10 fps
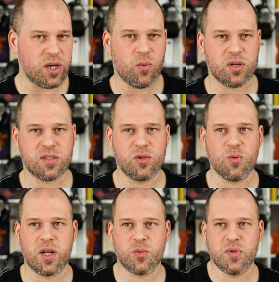really want to say too
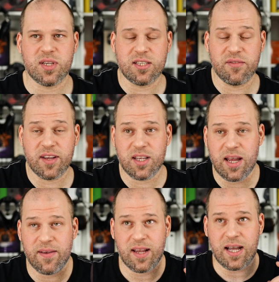much, besides the fact that
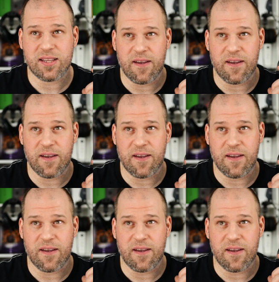I got,